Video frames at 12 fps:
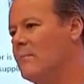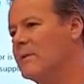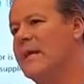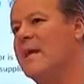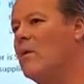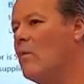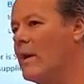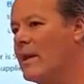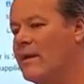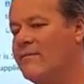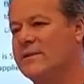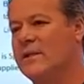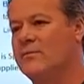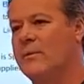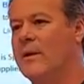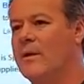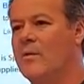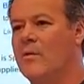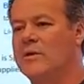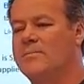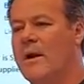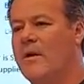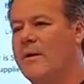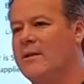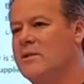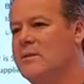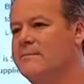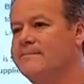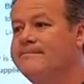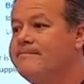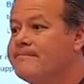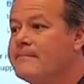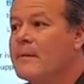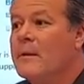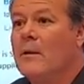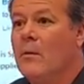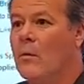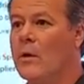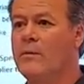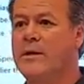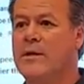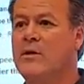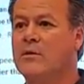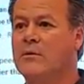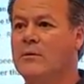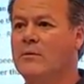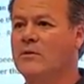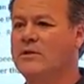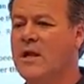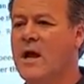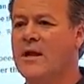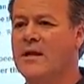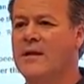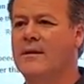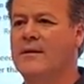but they don't want to give us a 300 horsepower engine, what do? We're stuck.